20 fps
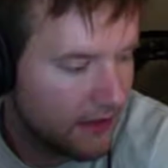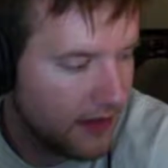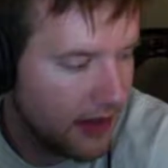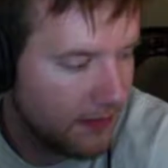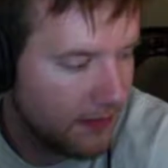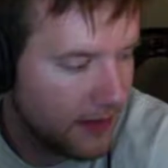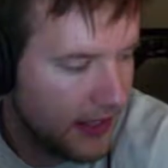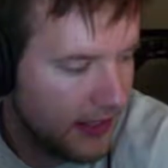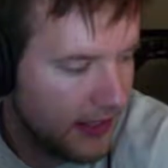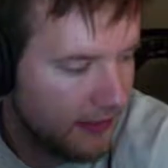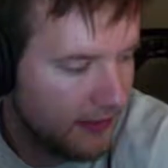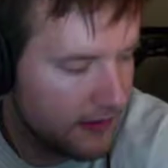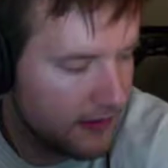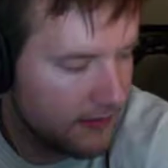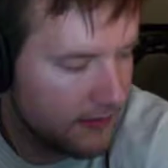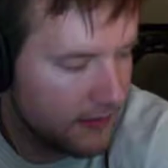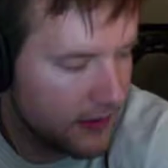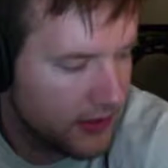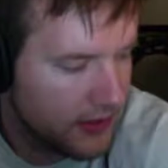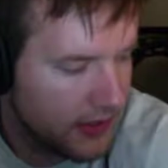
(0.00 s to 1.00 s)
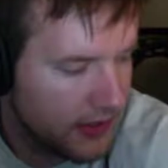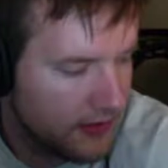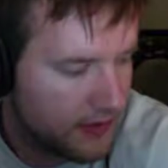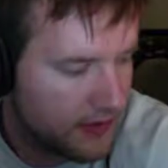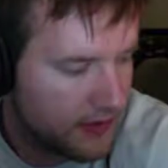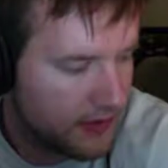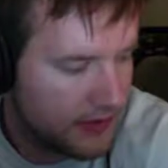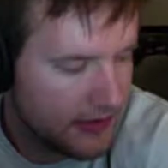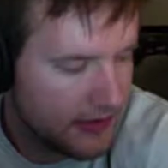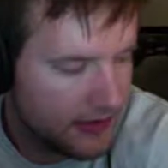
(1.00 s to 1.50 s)
opt out of it, which I don't
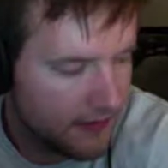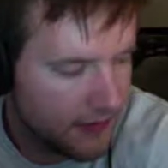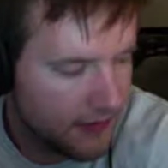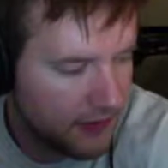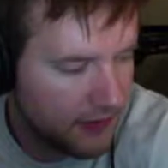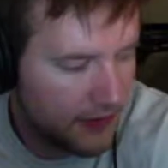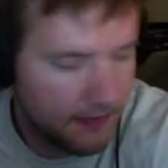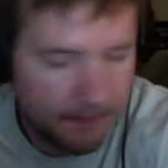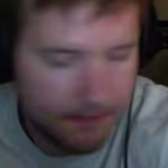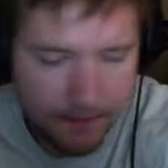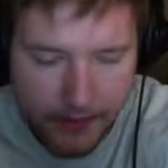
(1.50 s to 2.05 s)
see myself doing.